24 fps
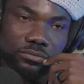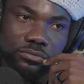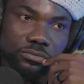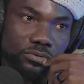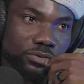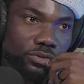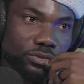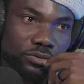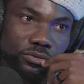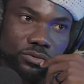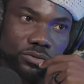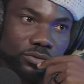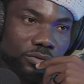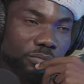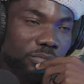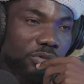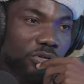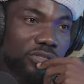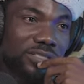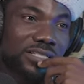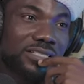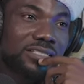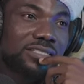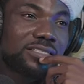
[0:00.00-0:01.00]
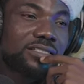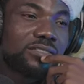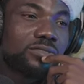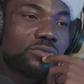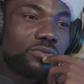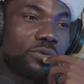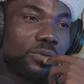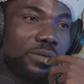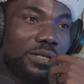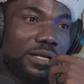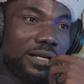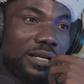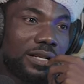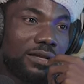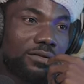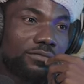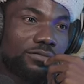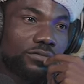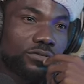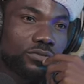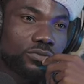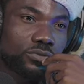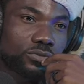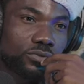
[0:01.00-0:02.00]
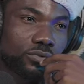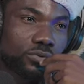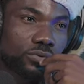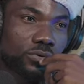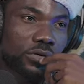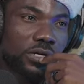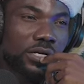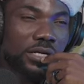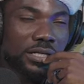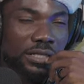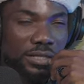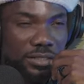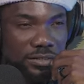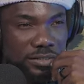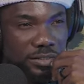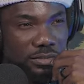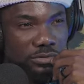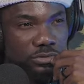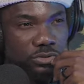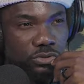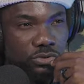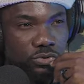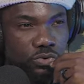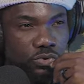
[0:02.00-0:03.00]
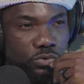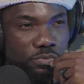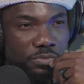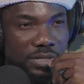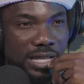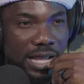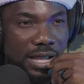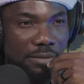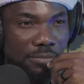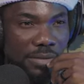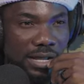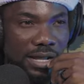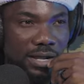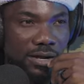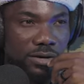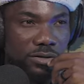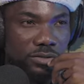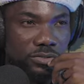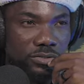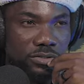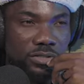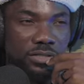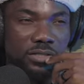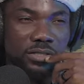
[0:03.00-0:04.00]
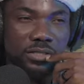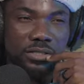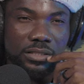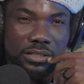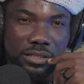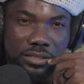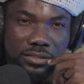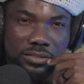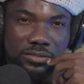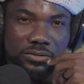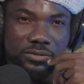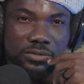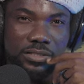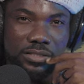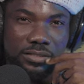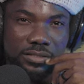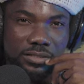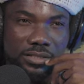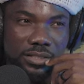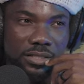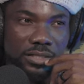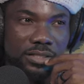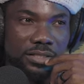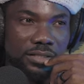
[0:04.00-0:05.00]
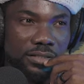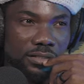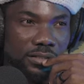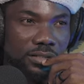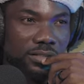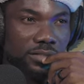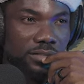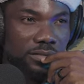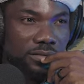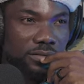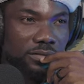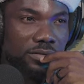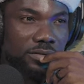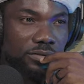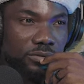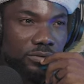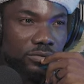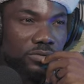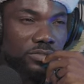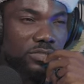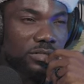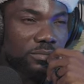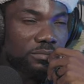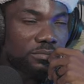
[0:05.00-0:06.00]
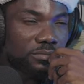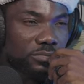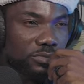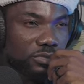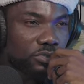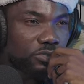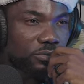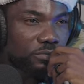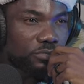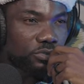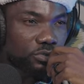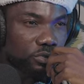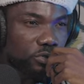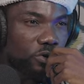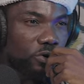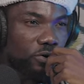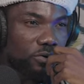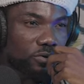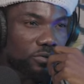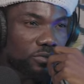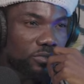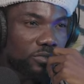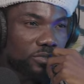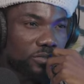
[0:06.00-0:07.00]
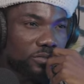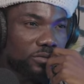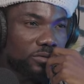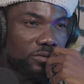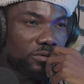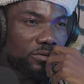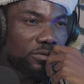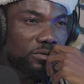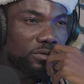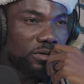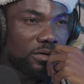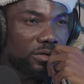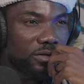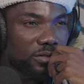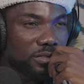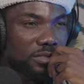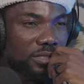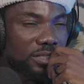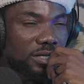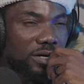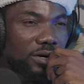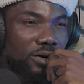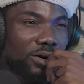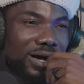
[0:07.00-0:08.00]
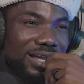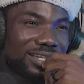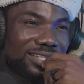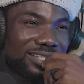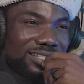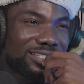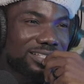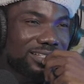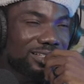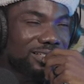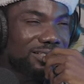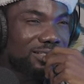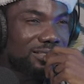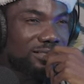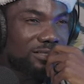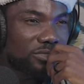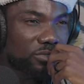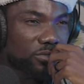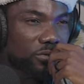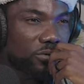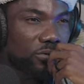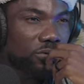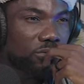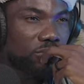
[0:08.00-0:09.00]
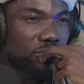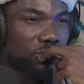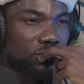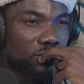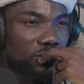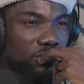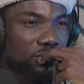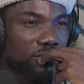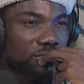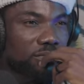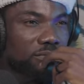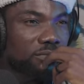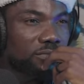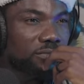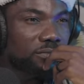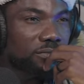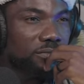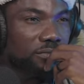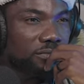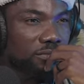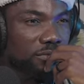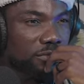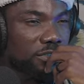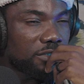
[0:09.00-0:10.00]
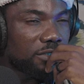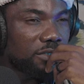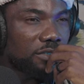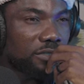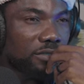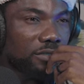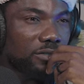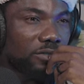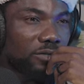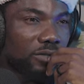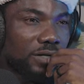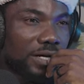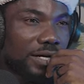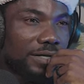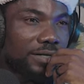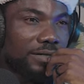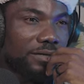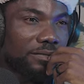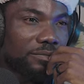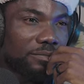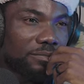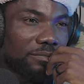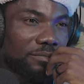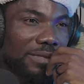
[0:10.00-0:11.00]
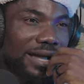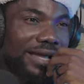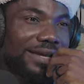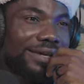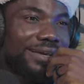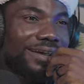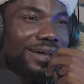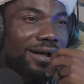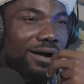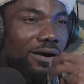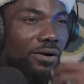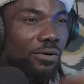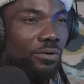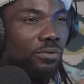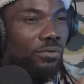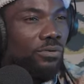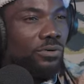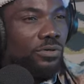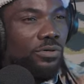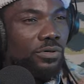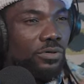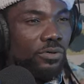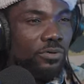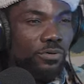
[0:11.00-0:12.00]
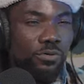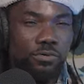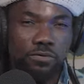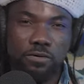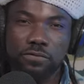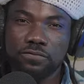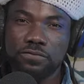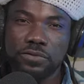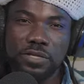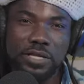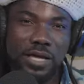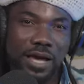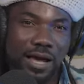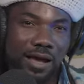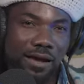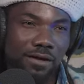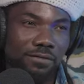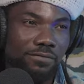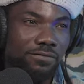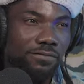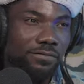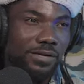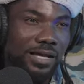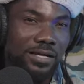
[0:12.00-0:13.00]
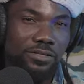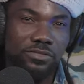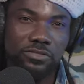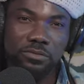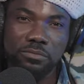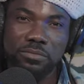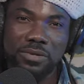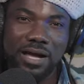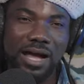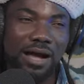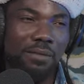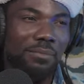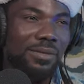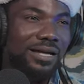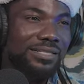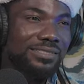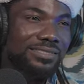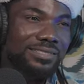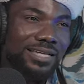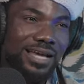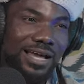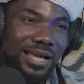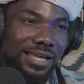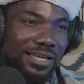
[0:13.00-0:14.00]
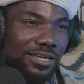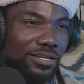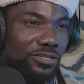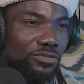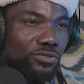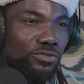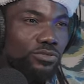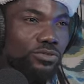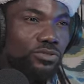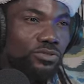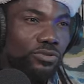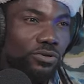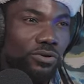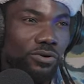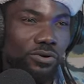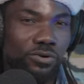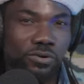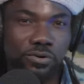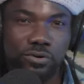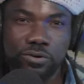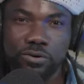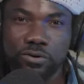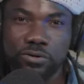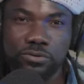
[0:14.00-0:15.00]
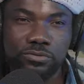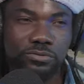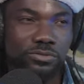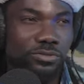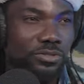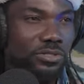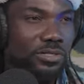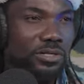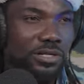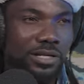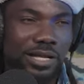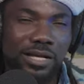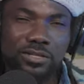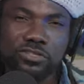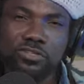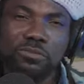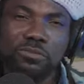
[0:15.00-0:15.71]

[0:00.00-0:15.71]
No, because the things we really learn for school. There's a school behind my house. They still they sing, you know, some songs. We know say, oh, I think this song, you know, like by now, if we have like some Amatai do song or like